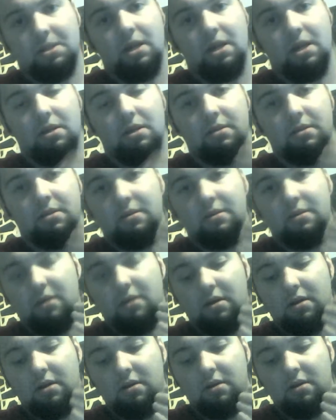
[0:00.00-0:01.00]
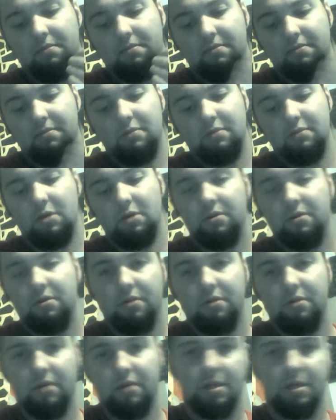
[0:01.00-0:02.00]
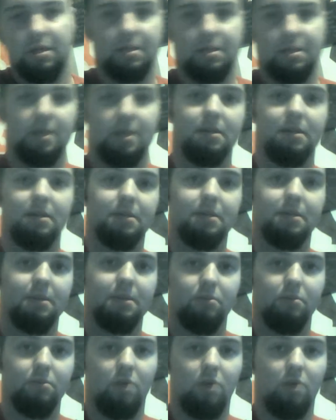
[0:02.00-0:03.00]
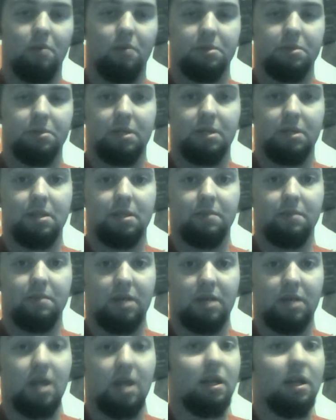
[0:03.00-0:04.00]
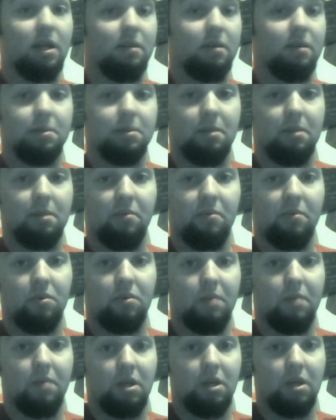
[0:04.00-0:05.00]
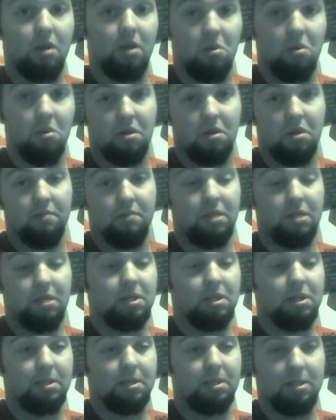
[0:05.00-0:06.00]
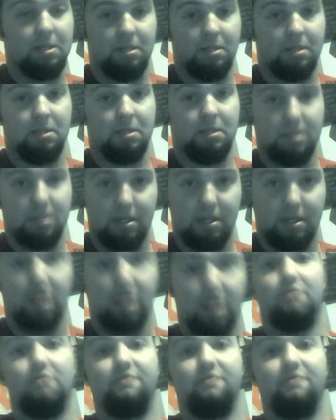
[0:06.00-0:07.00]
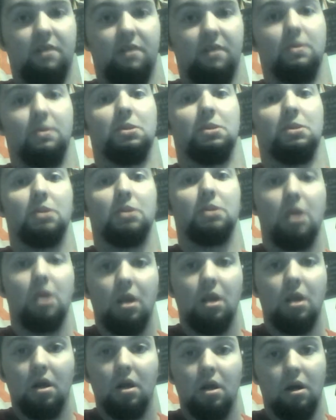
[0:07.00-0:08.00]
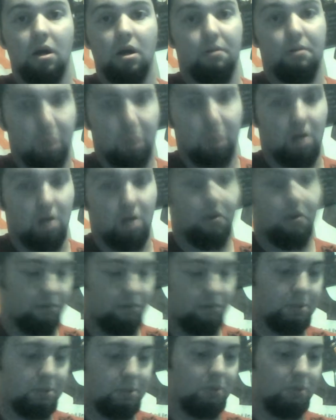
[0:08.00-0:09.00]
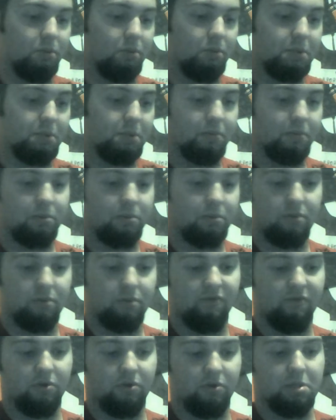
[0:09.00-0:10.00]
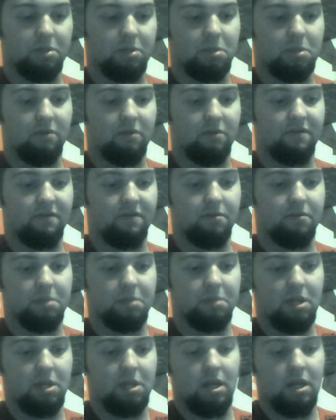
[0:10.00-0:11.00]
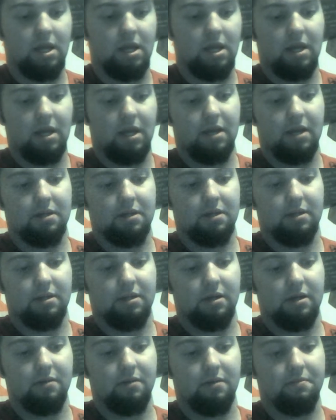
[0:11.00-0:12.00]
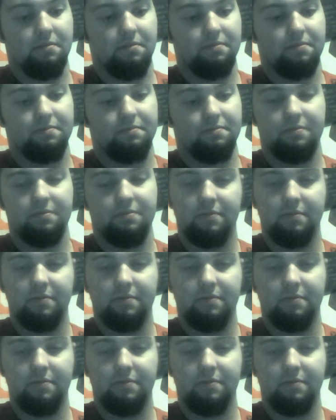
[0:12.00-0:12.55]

is that um, is that Robert Stacy McCain. Some of you may know him because he's this kind of famous um, blogger and journalist for, for conservatives, and um,